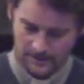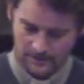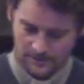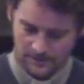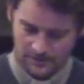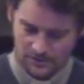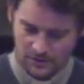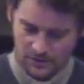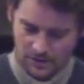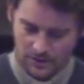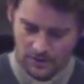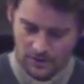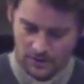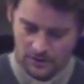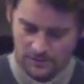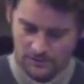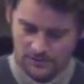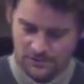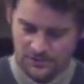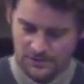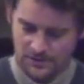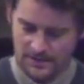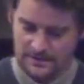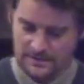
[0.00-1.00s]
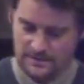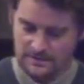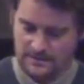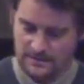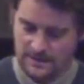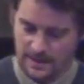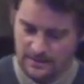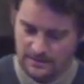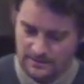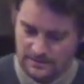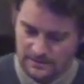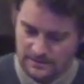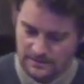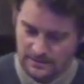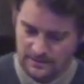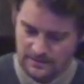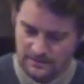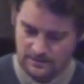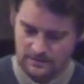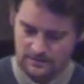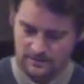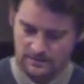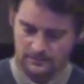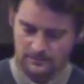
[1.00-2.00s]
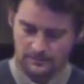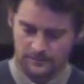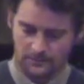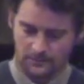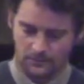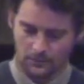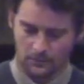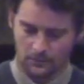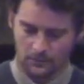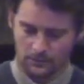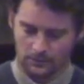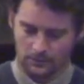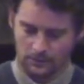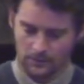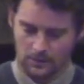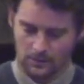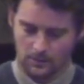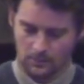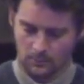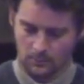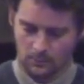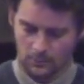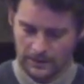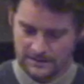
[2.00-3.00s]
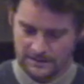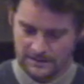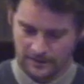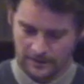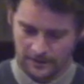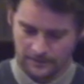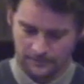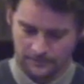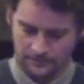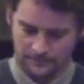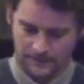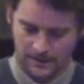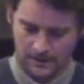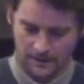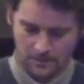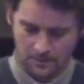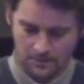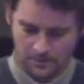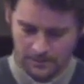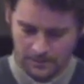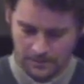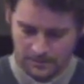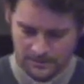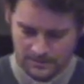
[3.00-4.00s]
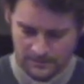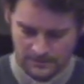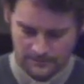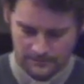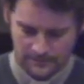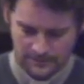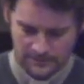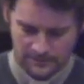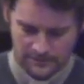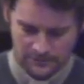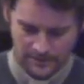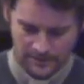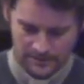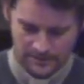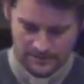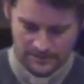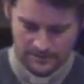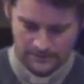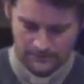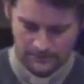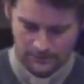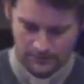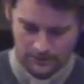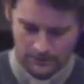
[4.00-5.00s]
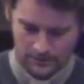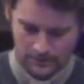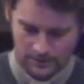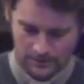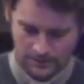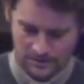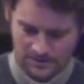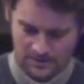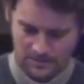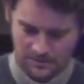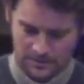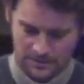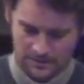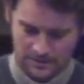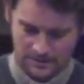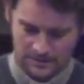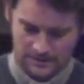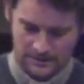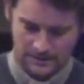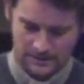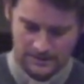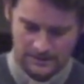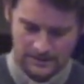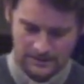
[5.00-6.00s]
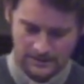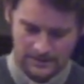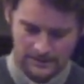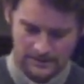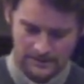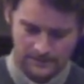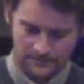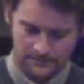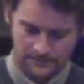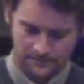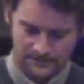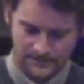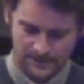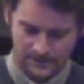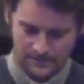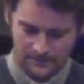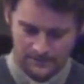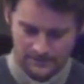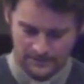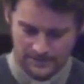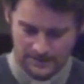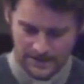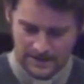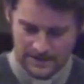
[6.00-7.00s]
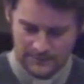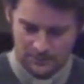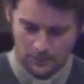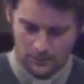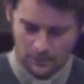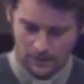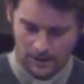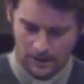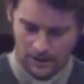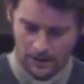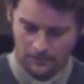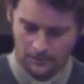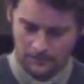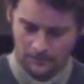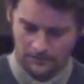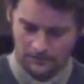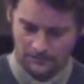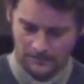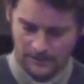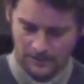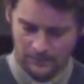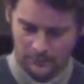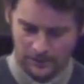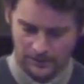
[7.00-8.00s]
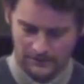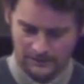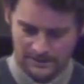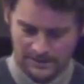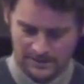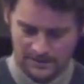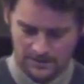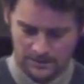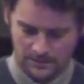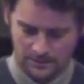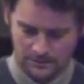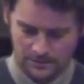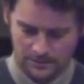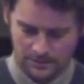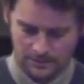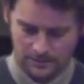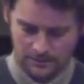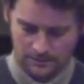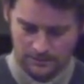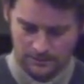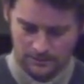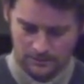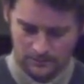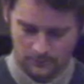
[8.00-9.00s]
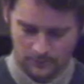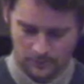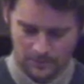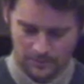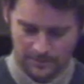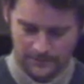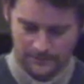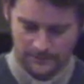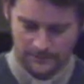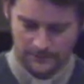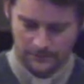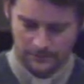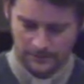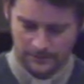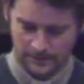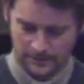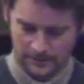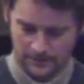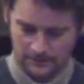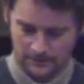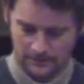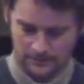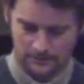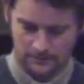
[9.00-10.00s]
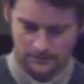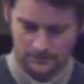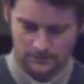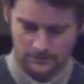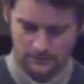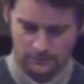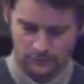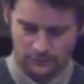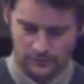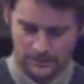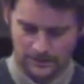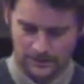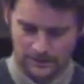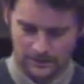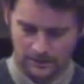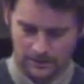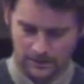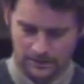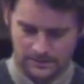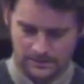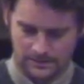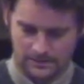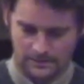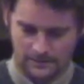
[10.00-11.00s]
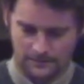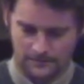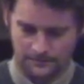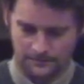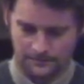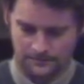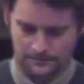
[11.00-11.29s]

The church is destined for a wedding, beautifully dressed for her husband. The day will come when this union will be fully realized.